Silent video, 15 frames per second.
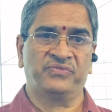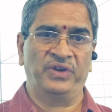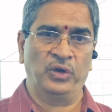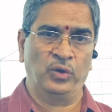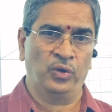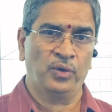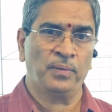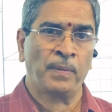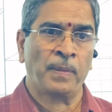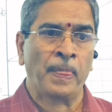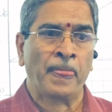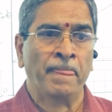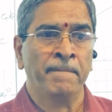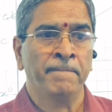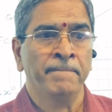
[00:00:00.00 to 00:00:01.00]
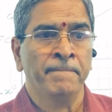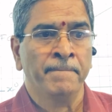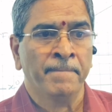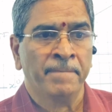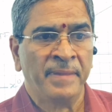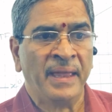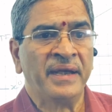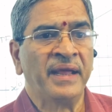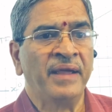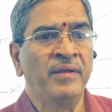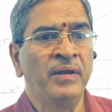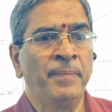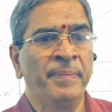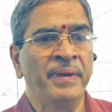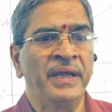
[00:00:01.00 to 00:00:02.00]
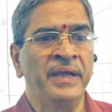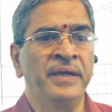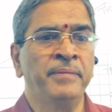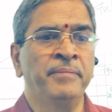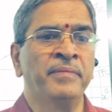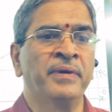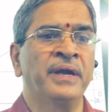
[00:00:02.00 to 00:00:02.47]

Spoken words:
fellow that I will pay him